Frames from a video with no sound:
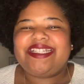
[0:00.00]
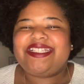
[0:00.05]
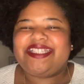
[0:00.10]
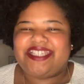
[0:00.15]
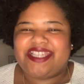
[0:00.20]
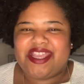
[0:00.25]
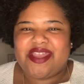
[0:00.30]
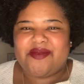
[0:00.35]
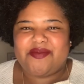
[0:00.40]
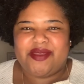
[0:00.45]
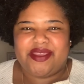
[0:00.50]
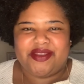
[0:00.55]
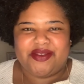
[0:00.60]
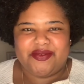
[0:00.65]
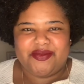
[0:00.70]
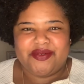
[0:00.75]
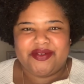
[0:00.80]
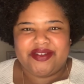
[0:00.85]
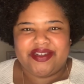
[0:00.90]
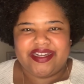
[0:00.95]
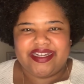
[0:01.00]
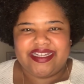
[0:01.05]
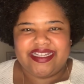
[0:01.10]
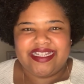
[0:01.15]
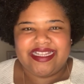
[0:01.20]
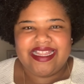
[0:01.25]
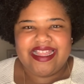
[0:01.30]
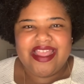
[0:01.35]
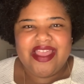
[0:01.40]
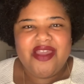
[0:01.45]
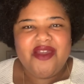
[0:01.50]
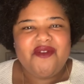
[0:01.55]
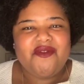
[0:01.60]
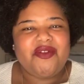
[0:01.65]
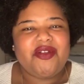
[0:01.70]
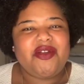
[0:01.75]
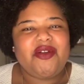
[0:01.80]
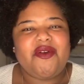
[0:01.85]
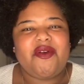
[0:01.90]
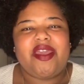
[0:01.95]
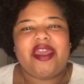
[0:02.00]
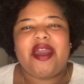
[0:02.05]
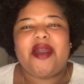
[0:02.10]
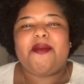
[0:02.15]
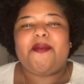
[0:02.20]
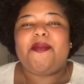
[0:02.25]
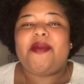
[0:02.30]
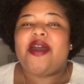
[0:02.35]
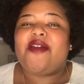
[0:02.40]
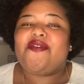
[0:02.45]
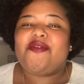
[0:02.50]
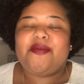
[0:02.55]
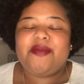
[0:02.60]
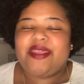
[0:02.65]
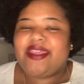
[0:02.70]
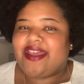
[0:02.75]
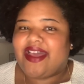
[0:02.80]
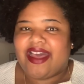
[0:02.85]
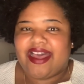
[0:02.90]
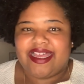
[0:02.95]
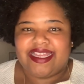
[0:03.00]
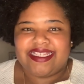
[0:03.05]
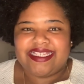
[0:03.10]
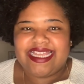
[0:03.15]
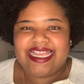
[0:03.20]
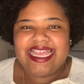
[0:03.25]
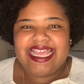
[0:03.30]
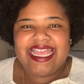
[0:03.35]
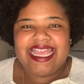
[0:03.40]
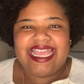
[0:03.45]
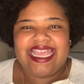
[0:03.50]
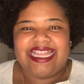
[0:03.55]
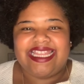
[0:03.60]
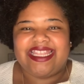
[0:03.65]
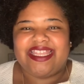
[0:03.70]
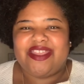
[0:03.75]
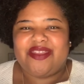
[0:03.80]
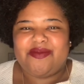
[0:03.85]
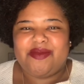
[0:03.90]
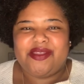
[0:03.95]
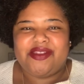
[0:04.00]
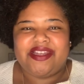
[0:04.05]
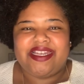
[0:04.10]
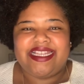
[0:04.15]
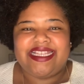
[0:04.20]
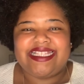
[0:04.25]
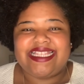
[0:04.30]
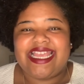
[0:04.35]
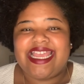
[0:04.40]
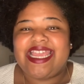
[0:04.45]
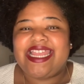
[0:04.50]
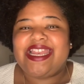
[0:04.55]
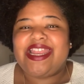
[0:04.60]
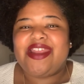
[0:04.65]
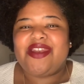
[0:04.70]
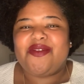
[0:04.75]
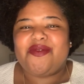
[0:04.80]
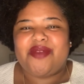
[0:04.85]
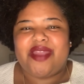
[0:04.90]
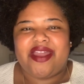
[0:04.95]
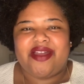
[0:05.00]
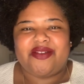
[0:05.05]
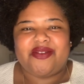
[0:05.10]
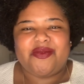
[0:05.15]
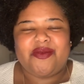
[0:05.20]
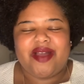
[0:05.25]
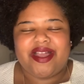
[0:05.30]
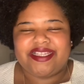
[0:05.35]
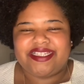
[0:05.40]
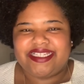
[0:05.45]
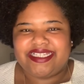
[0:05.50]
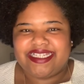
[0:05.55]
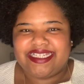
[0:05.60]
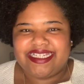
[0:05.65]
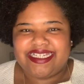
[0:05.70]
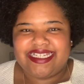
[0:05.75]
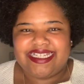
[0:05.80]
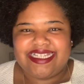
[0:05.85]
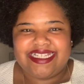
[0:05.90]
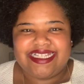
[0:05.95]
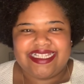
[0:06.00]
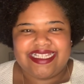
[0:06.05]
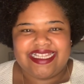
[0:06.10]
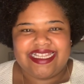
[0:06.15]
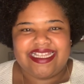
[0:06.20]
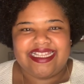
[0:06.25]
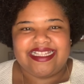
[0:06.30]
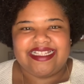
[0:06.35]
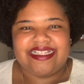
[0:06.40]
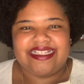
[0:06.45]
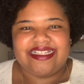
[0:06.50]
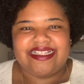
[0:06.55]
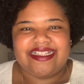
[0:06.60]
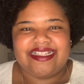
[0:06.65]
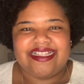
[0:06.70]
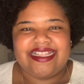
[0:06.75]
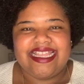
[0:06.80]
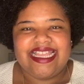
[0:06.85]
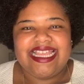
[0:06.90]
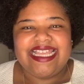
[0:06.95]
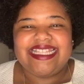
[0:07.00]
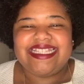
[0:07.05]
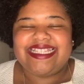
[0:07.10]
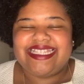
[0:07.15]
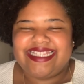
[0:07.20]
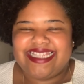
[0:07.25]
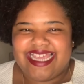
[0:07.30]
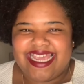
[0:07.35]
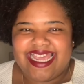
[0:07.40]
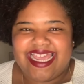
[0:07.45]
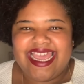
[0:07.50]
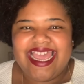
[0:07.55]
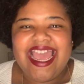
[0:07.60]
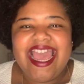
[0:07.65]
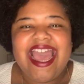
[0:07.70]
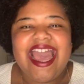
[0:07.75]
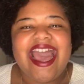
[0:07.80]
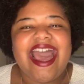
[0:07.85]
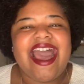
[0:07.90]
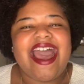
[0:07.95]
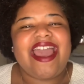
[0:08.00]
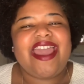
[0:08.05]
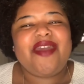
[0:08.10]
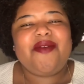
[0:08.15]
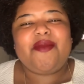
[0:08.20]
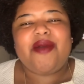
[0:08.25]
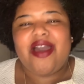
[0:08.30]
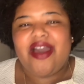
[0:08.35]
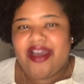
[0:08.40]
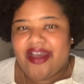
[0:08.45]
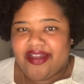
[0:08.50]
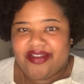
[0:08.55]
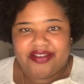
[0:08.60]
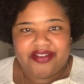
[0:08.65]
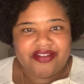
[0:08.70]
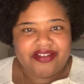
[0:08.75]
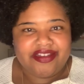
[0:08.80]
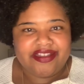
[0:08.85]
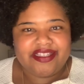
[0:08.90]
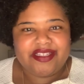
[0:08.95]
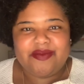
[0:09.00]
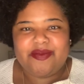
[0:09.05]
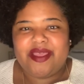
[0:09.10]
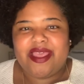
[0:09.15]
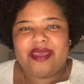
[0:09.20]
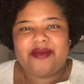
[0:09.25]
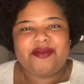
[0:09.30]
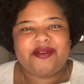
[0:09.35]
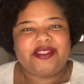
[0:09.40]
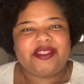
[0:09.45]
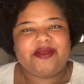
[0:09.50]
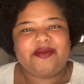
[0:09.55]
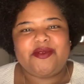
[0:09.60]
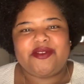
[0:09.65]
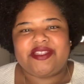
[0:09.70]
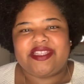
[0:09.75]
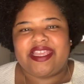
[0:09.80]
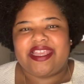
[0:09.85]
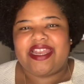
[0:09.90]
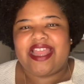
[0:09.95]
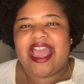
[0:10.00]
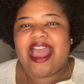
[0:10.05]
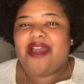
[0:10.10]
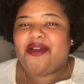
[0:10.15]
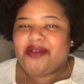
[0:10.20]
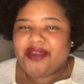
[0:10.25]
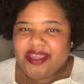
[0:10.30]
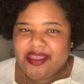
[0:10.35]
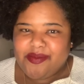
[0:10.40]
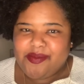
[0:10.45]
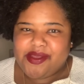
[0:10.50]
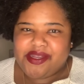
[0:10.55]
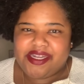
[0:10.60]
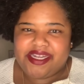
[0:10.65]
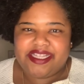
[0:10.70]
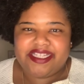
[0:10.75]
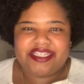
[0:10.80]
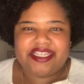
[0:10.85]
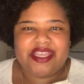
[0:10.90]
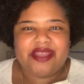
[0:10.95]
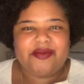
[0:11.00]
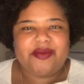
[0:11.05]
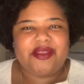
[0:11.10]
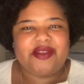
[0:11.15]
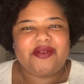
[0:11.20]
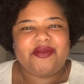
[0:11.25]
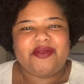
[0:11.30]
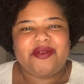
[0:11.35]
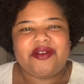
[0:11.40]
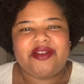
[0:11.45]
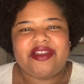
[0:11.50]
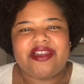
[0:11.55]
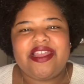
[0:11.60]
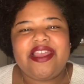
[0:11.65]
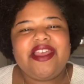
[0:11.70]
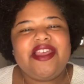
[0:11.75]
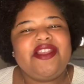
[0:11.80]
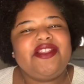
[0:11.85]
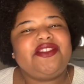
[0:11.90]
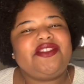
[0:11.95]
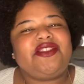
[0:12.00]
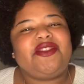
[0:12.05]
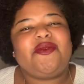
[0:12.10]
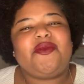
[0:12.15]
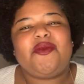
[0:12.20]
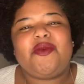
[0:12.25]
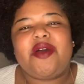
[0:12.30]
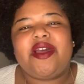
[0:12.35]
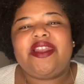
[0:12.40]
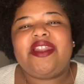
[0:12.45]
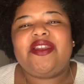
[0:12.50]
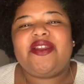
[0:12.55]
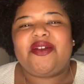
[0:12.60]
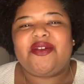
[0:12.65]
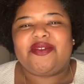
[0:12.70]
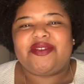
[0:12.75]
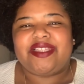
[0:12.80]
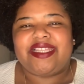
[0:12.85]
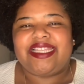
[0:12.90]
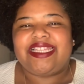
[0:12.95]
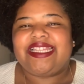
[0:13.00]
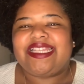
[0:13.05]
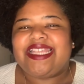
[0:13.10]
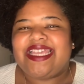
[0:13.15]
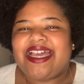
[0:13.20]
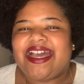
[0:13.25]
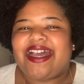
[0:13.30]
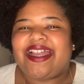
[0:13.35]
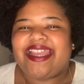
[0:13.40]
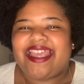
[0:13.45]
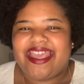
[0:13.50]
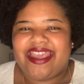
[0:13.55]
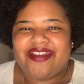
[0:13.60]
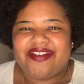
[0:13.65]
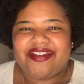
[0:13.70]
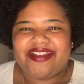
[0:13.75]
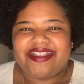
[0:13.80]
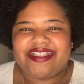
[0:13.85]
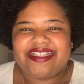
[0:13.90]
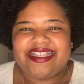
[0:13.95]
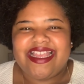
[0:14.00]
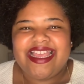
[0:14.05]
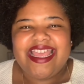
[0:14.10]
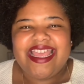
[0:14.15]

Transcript: Champion Award for going above and beyond in the communities in and around Washington, D.C. Today, I am honored to be able to present our Community Champion Award to the one and only Leon Harris,